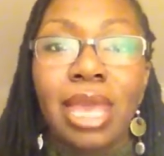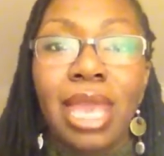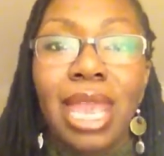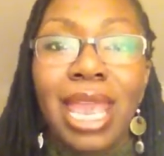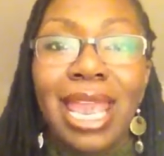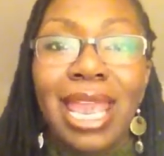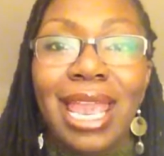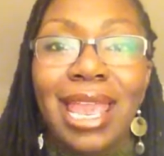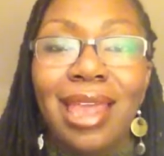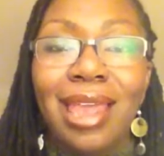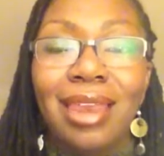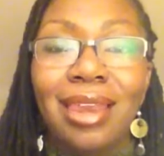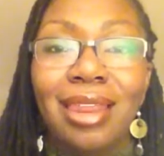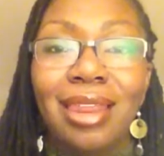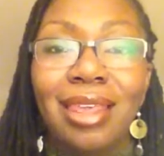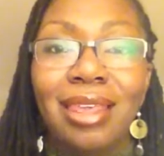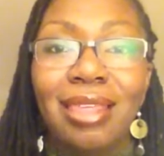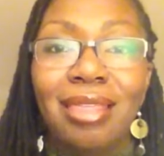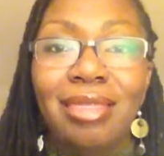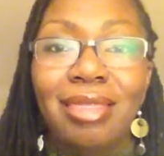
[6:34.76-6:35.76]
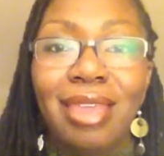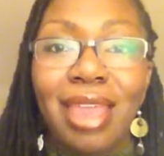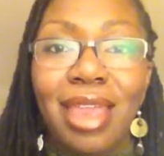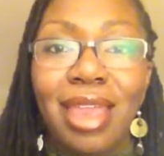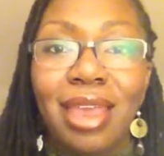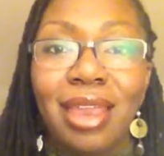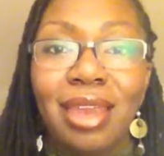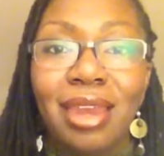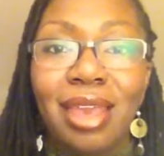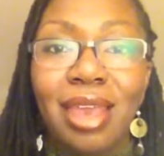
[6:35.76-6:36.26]
and
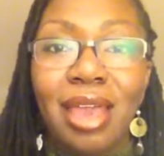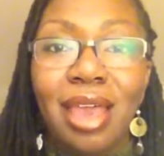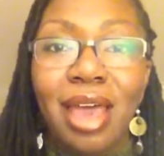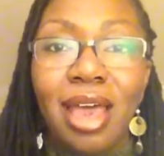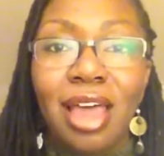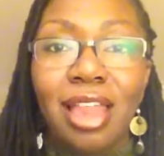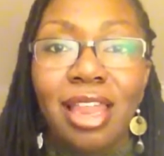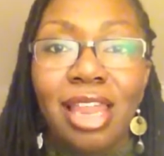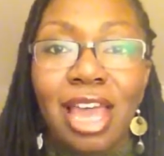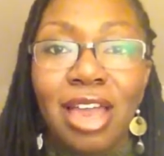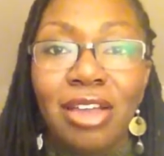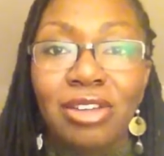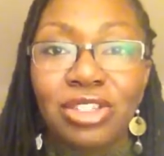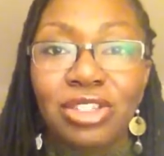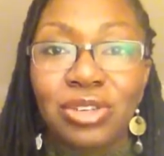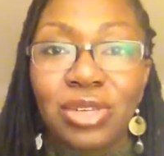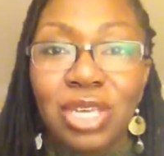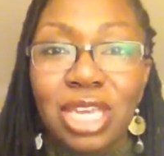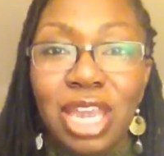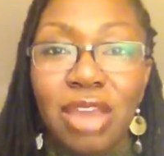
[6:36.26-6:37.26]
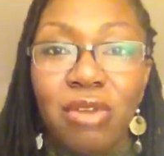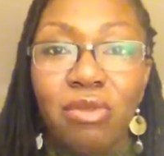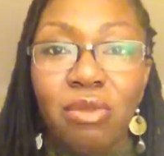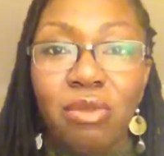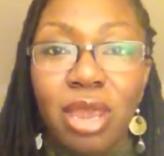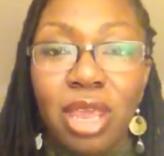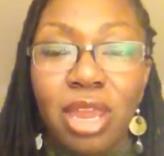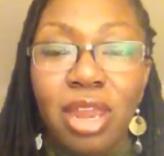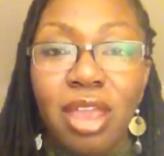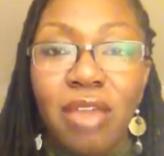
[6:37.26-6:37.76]
then allows you to get
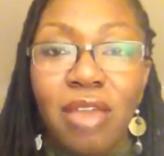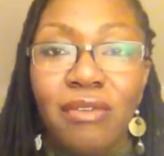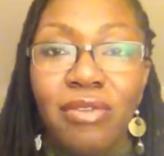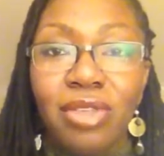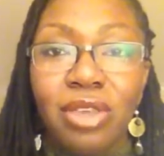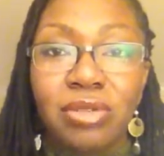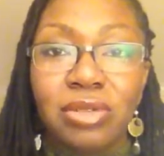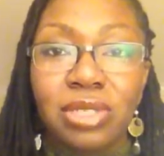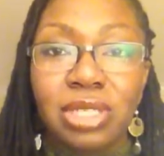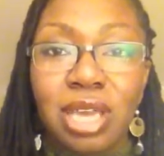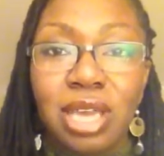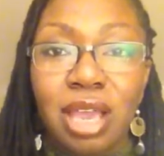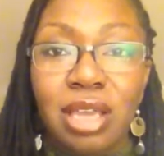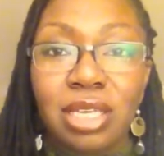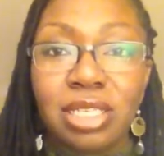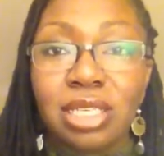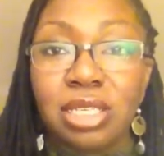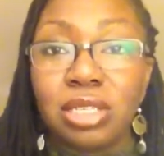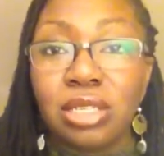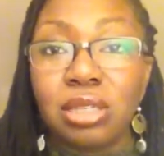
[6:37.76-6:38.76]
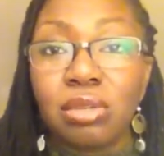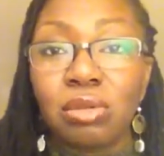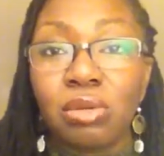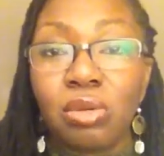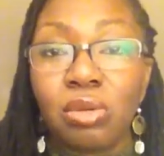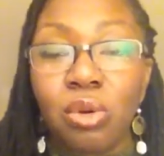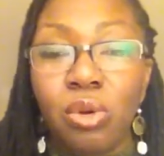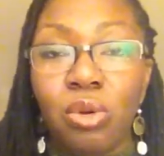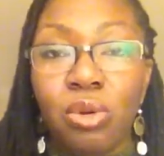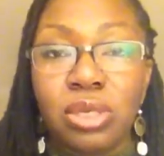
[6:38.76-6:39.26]
rid of those toxins
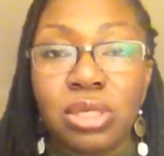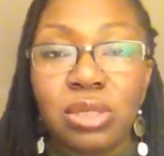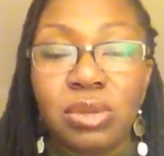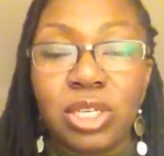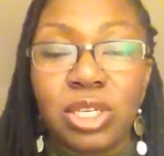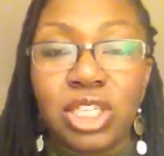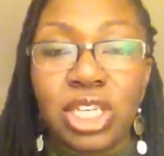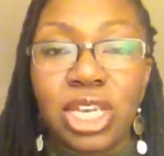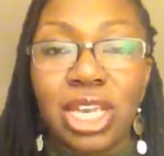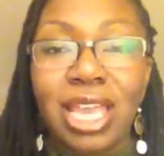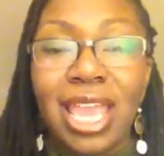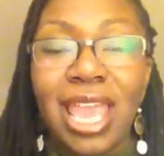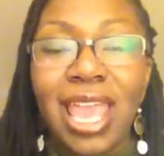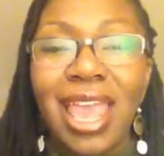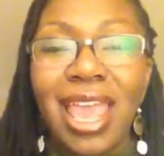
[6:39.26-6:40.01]
through oil swishing.